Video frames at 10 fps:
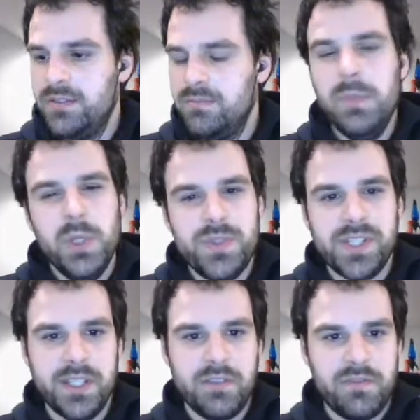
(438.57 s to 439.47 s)

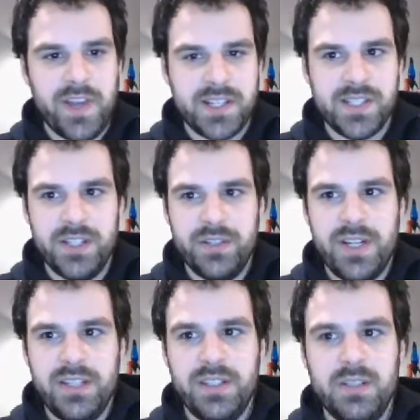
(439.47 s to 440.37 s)
music and effects
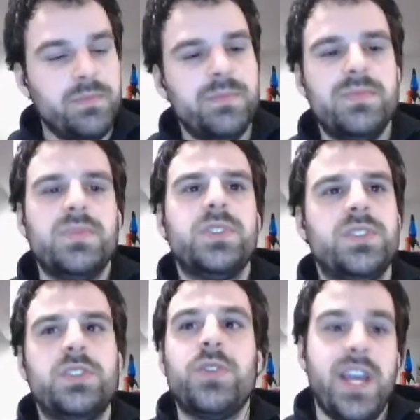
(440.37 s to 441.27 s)
underneath it
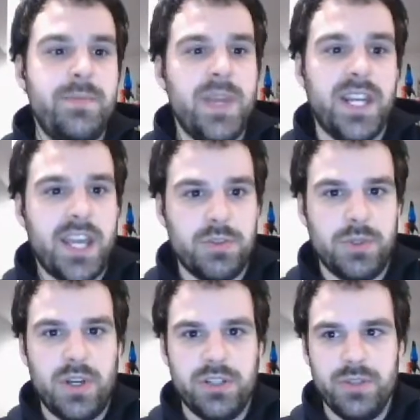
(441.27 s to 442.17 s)
to try and make an
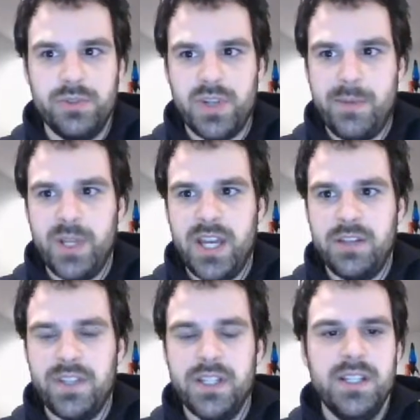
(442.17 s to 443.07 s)
actual audio drama out of it.